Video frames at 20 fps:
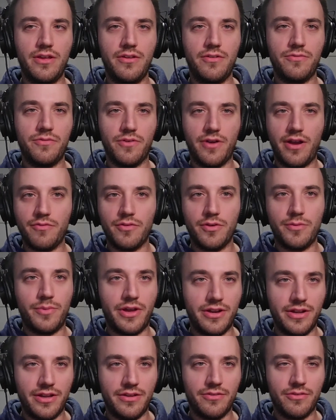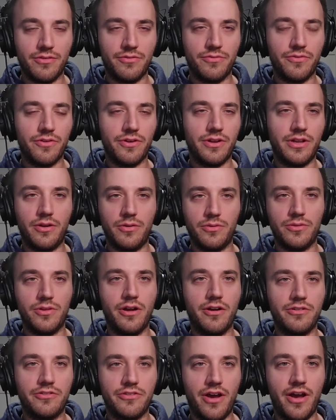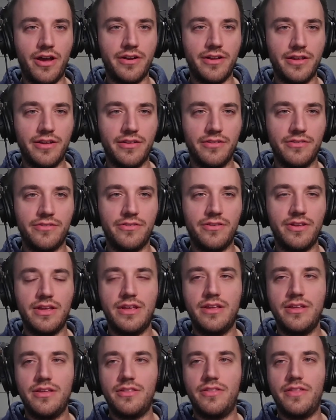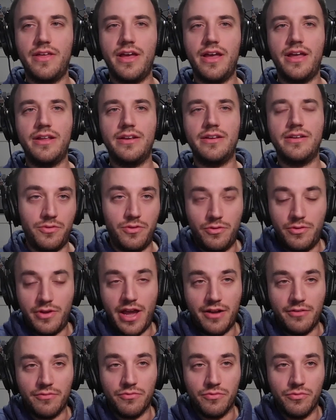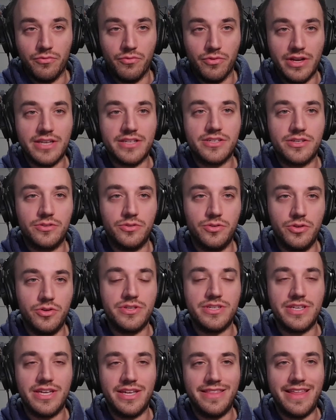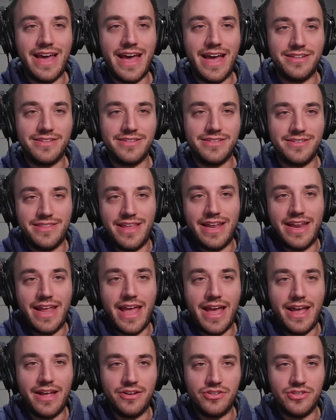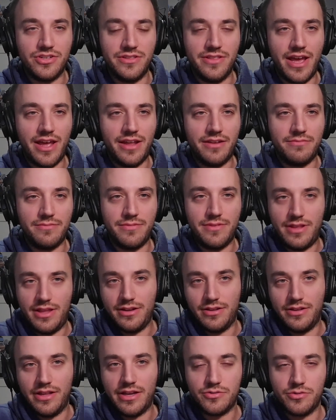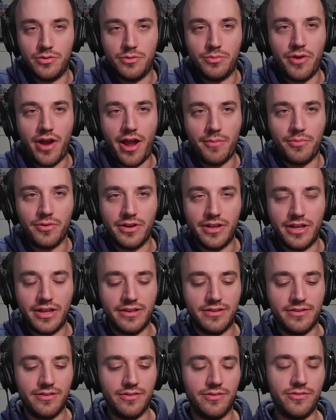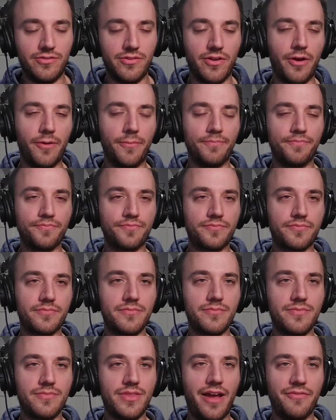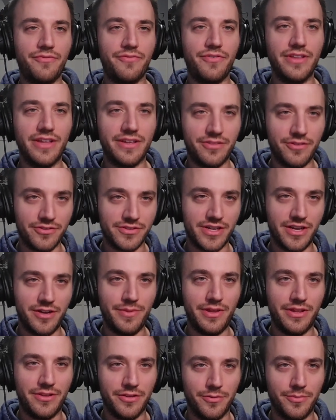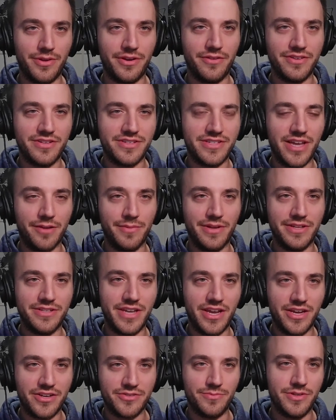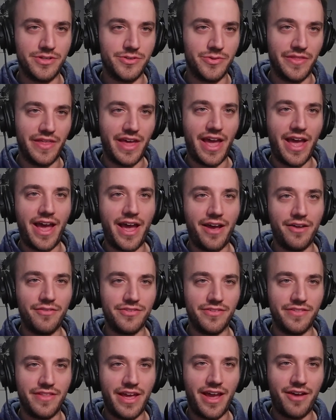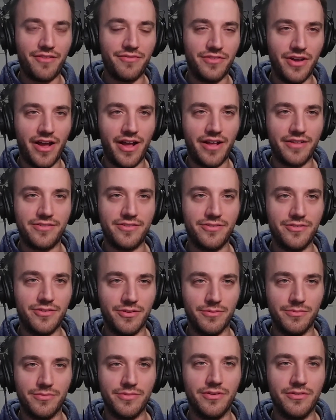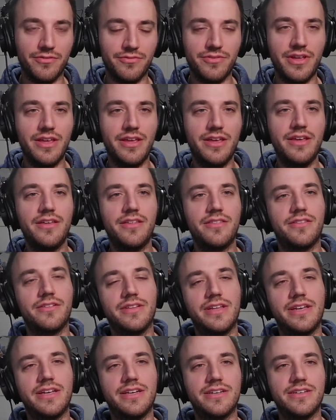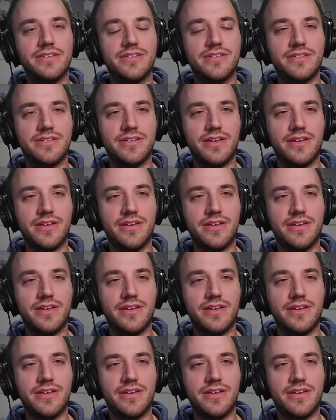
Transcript: for everybody, or for large audience, then you kind of risk losing that edge and that intellectual property. So I feel like there's going to be a little bit of a segmentation between the haves and the have-nots in terms of the latest